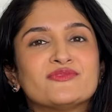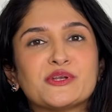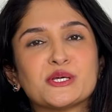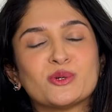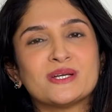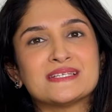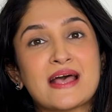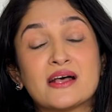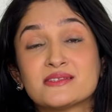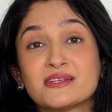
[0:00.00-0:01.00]
video is
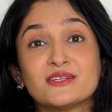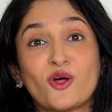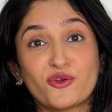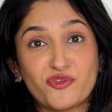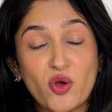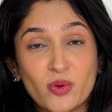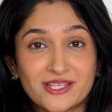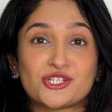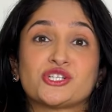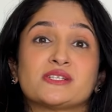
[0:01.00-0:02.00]
answering a lot of your
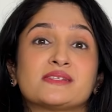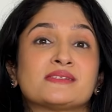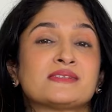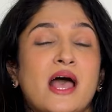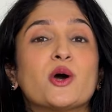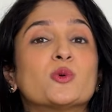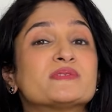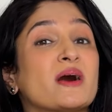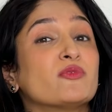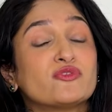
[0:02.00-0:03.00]
questions. I hope
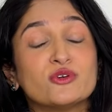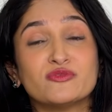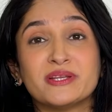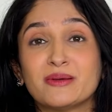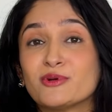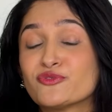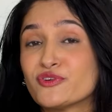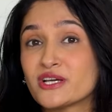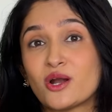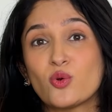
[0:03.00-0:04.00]
some of you have been able to
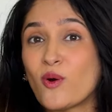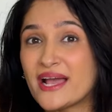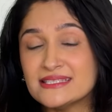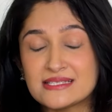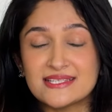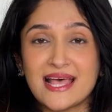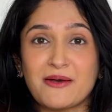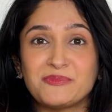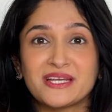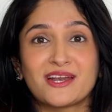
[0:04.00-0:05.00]
figure out why this is
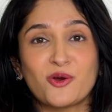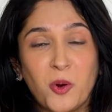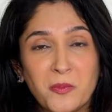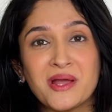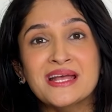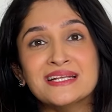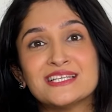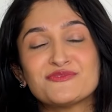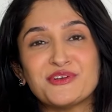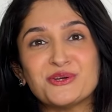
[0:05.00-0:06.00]
happening, and I hope
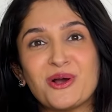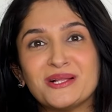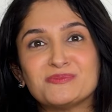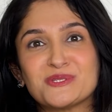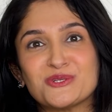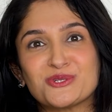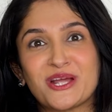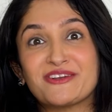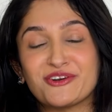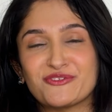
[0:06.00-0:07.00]
this video helps you to
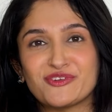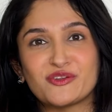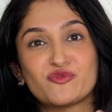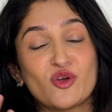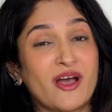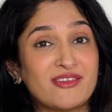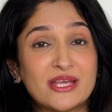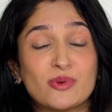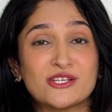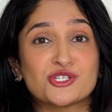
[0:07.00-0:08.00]
get rid of it. If you have
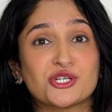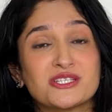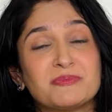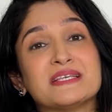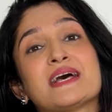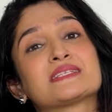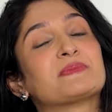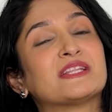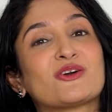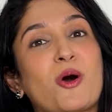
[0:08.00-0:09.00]
any questions, please ask
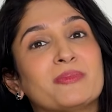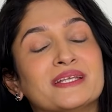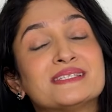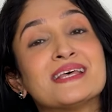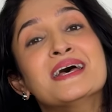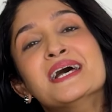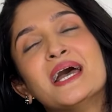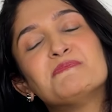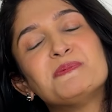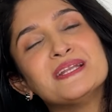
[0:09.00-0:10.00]
me in the comments,
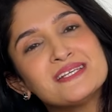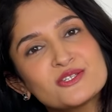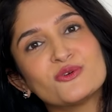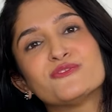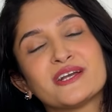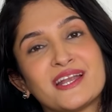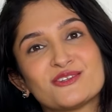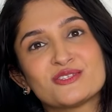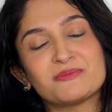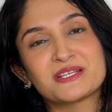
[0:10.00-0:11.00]
and please don't forget
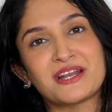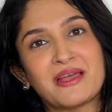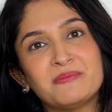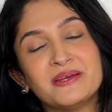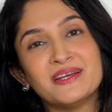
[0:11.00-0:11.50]
to subscribe,